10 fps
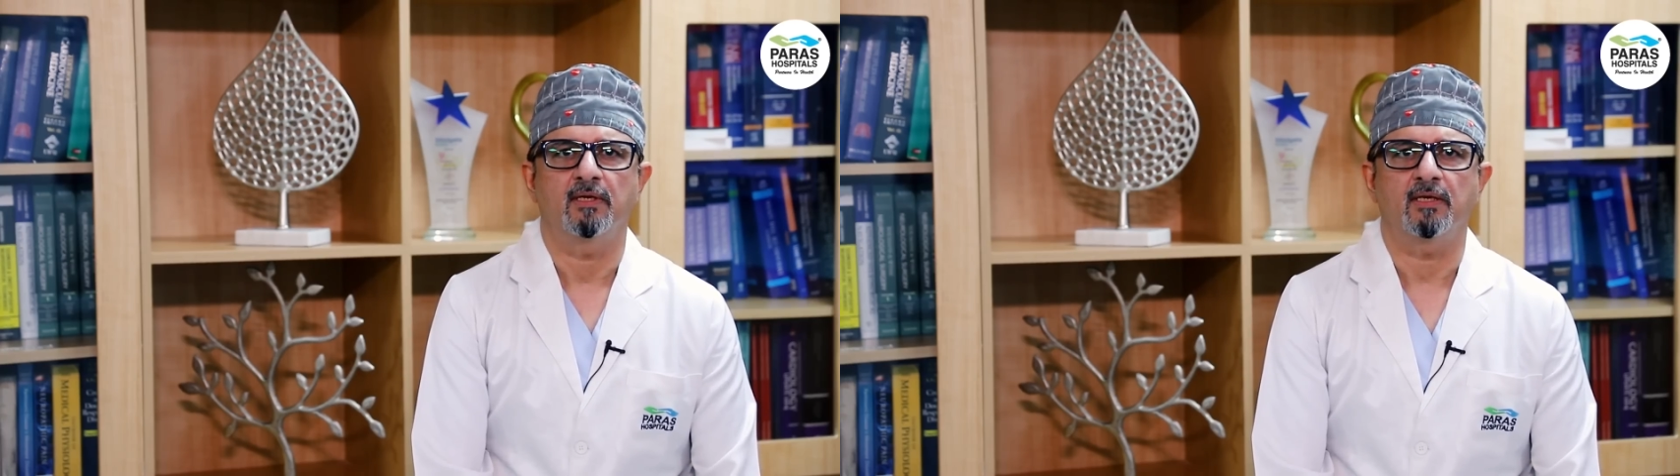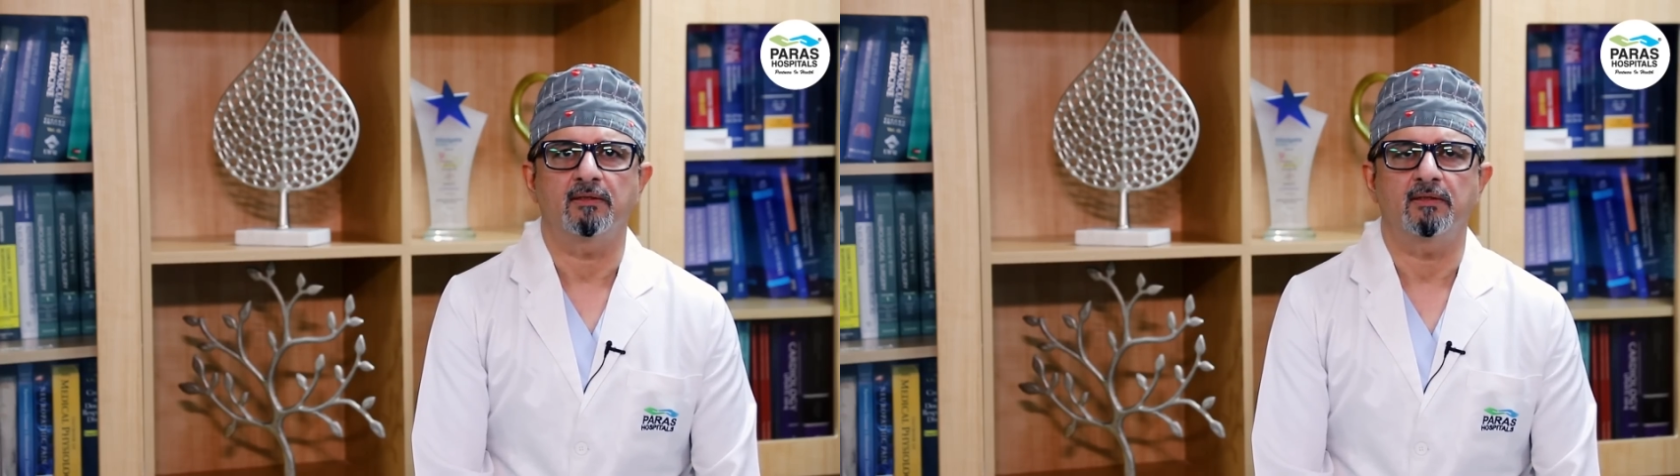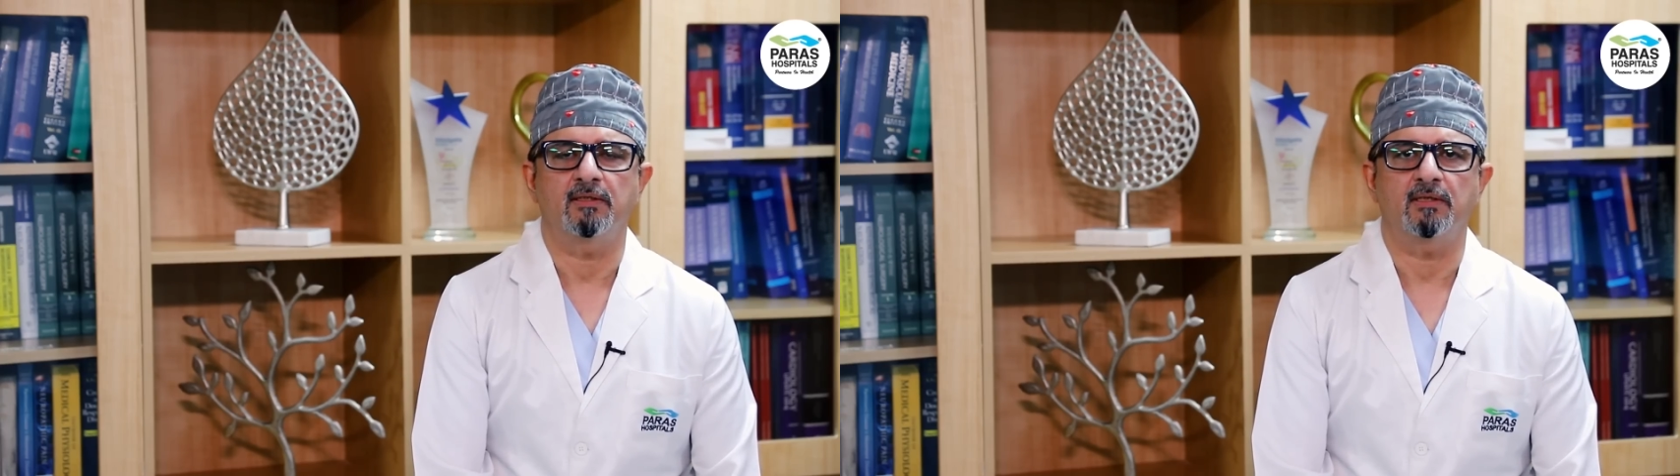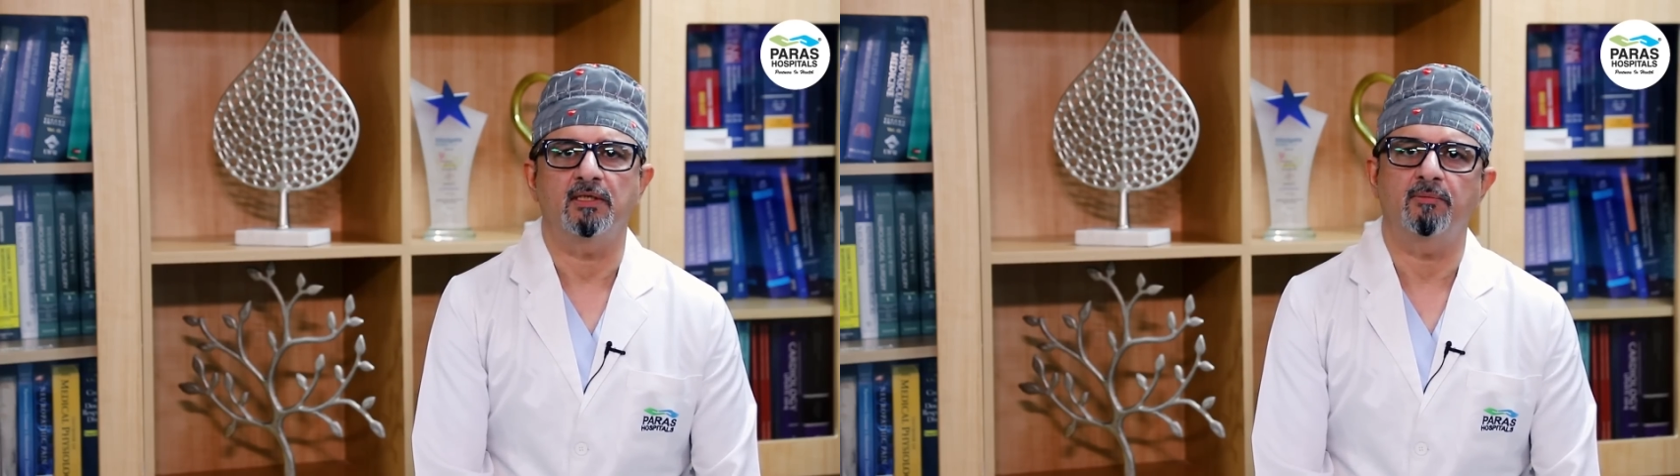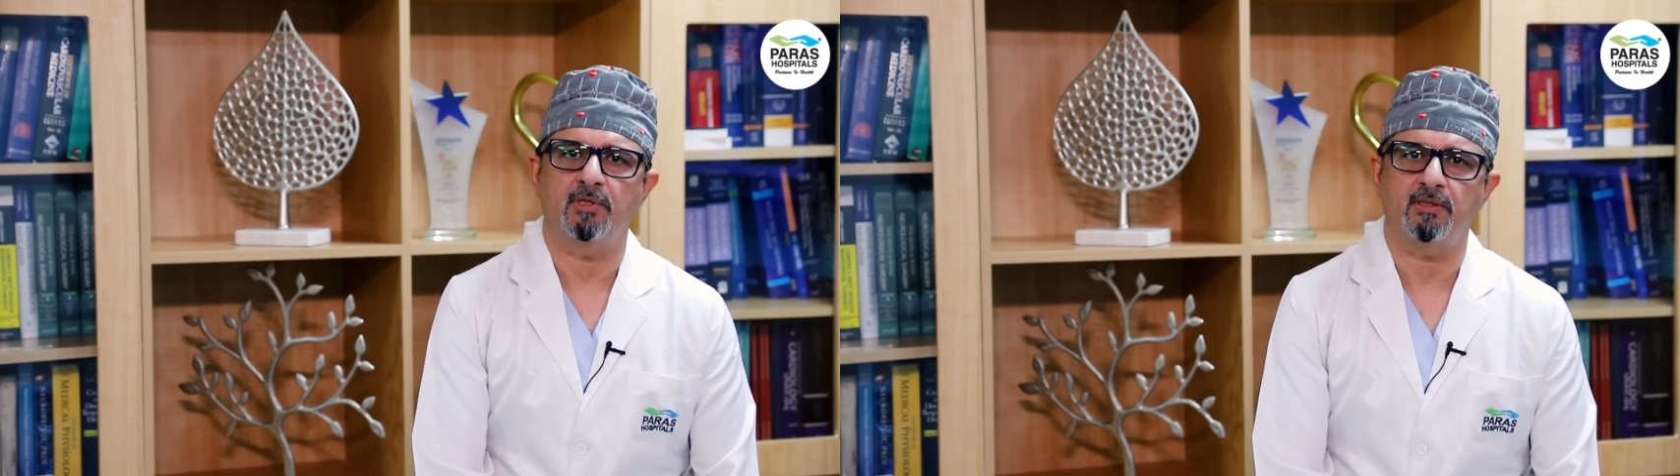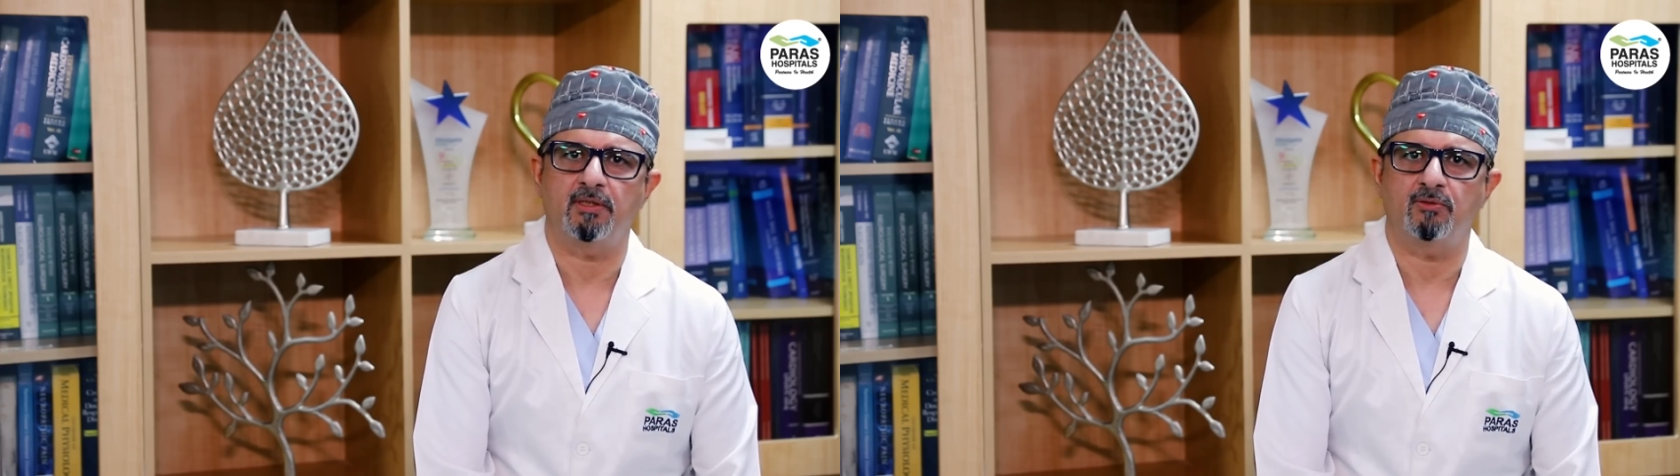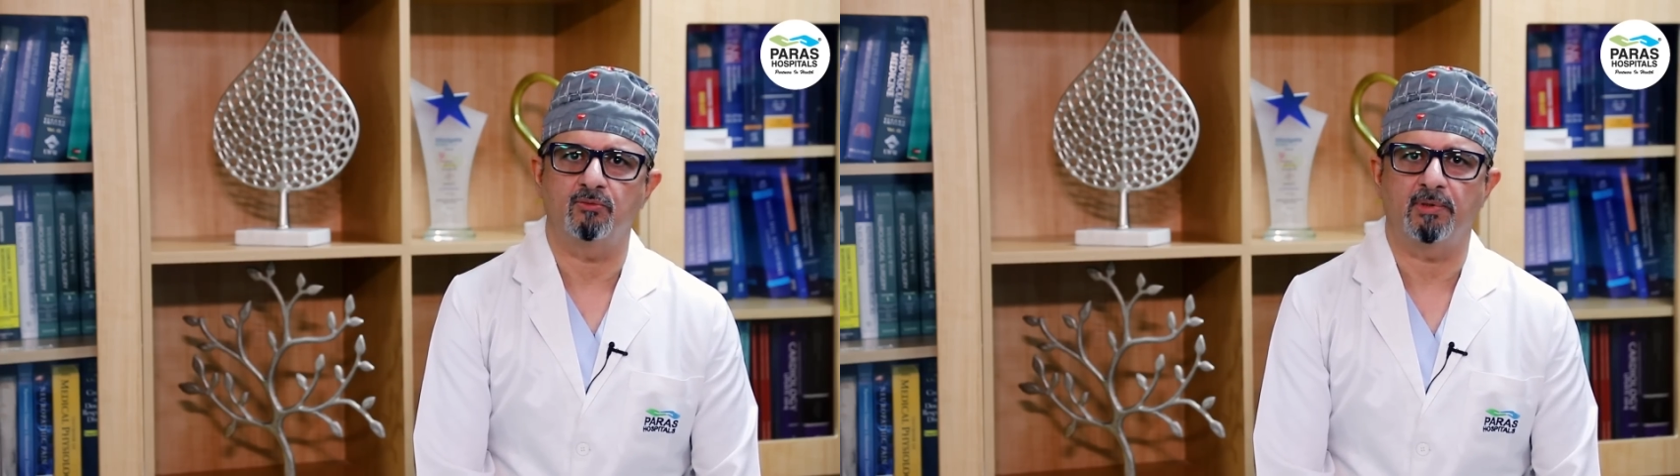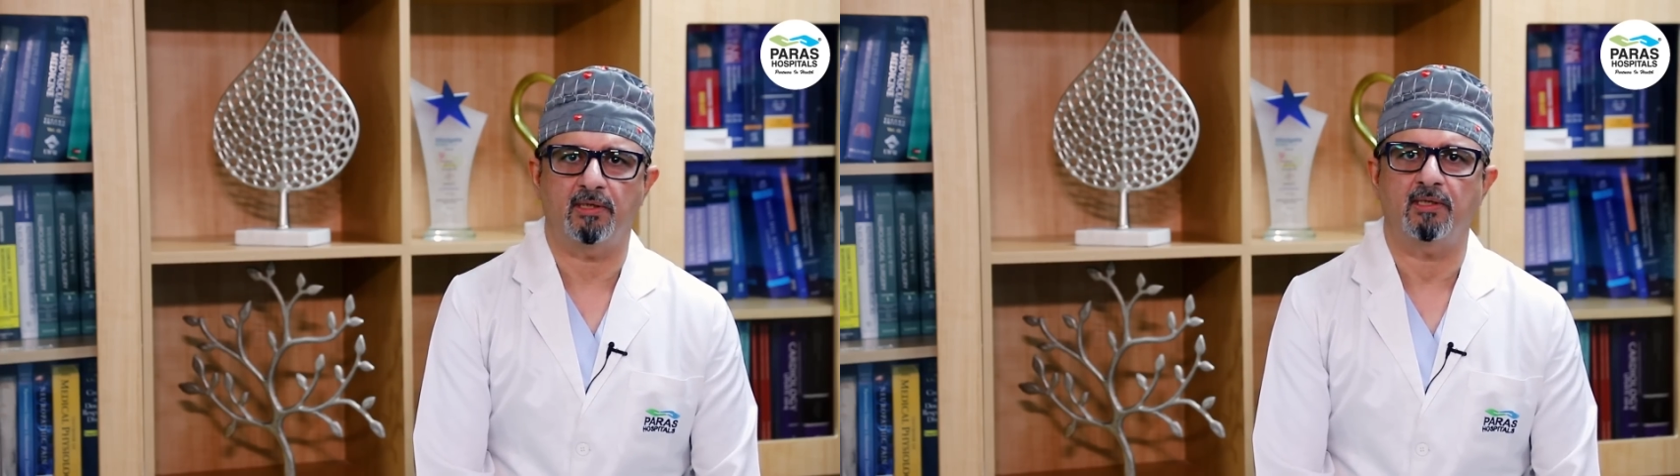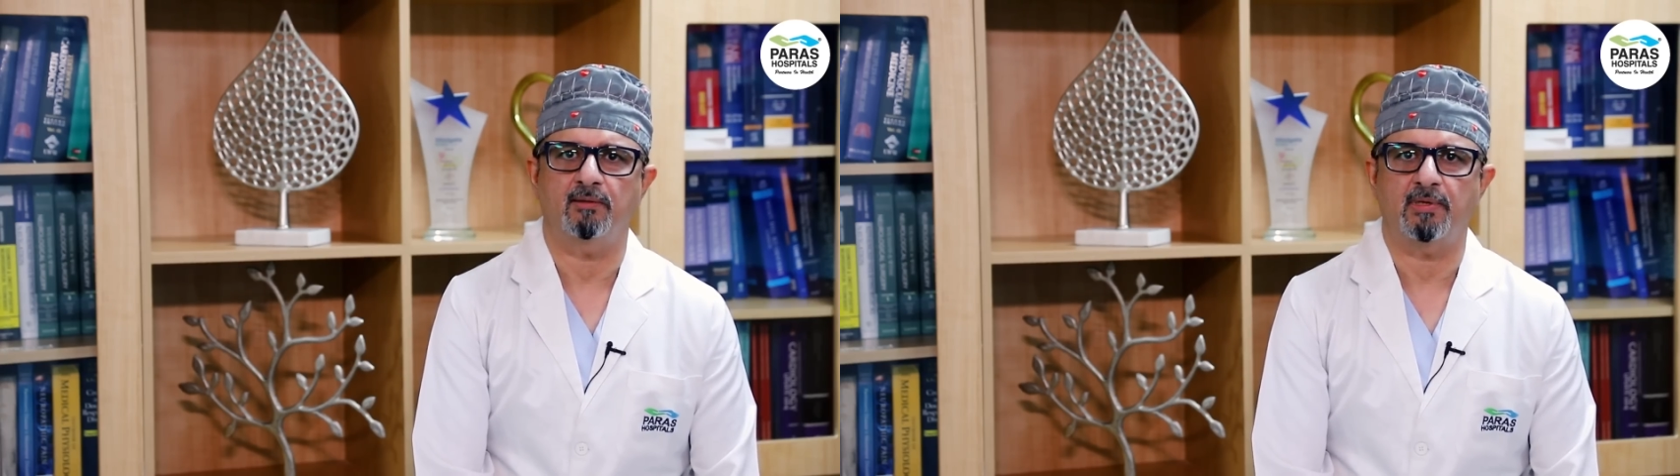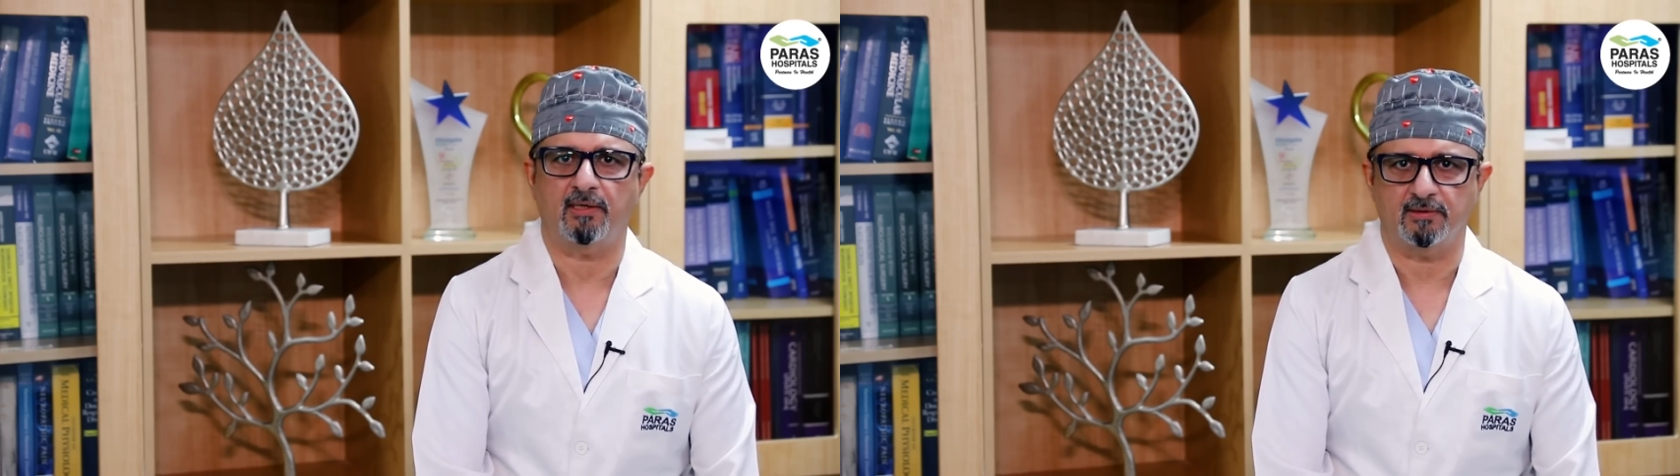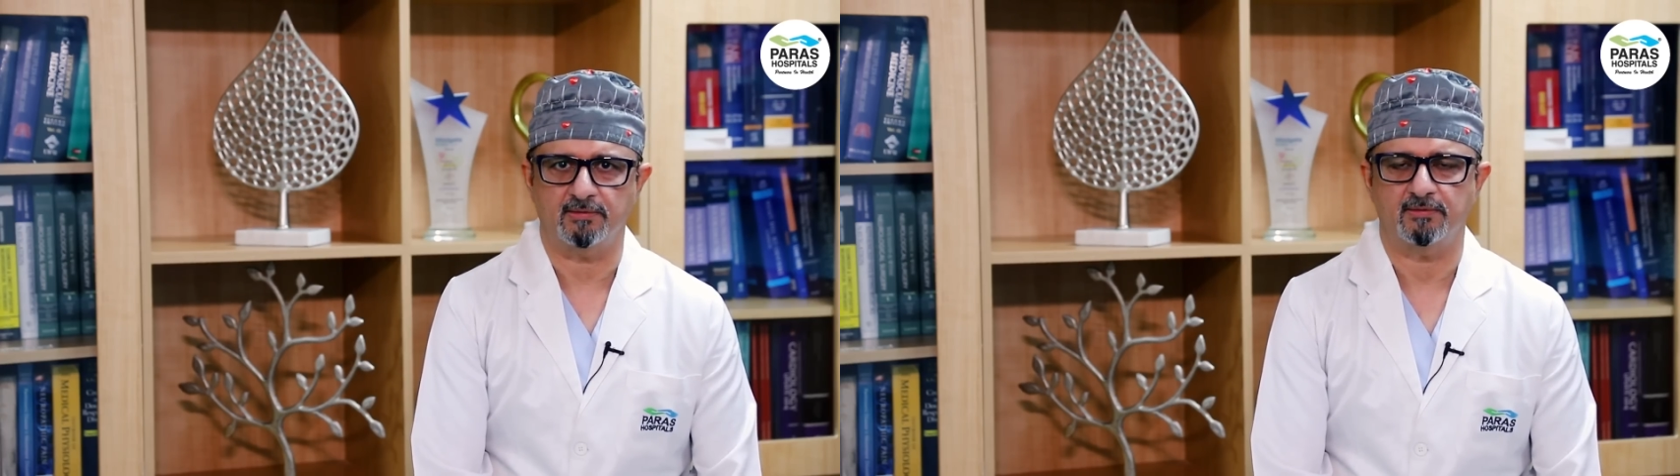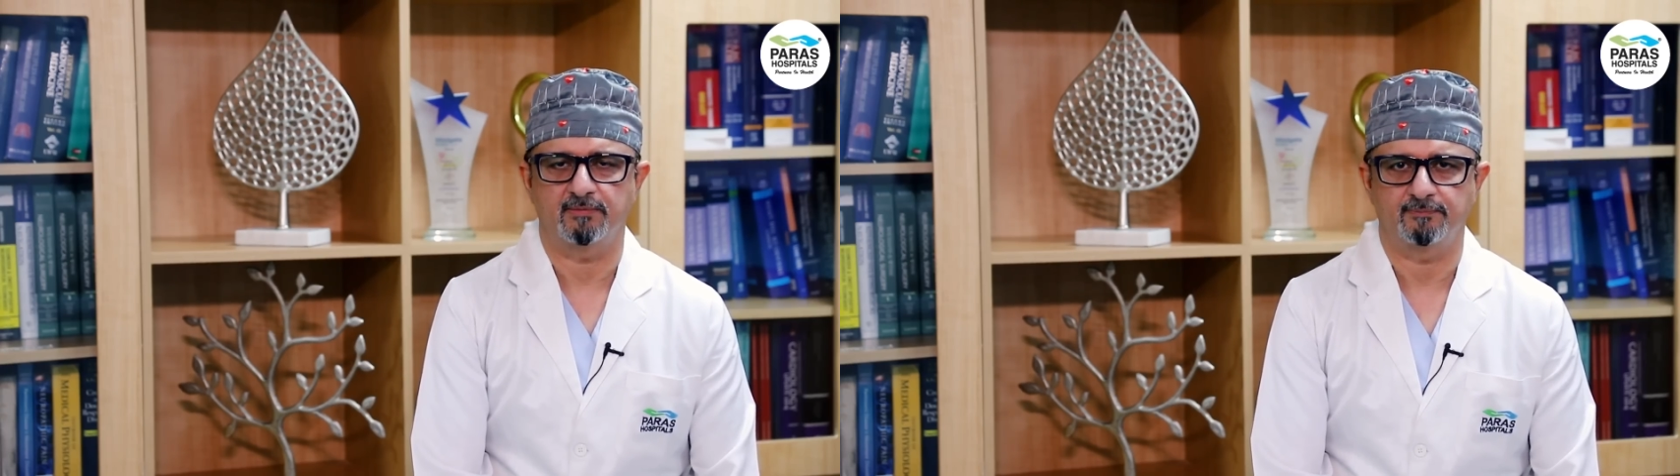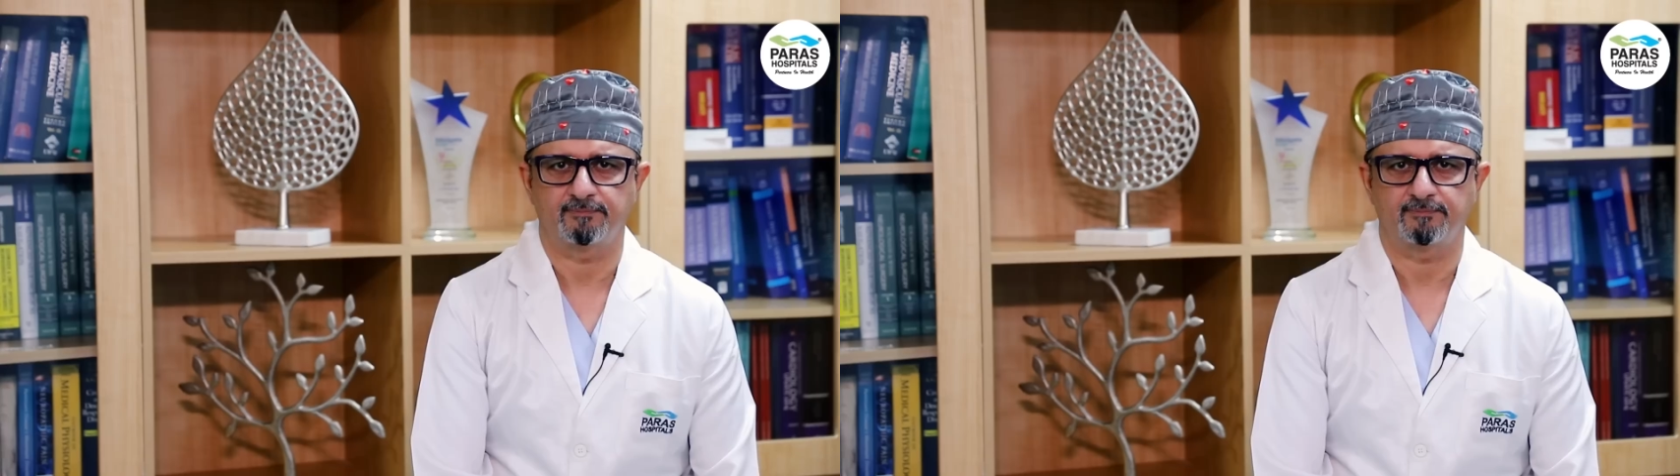and the inability to maintain balance.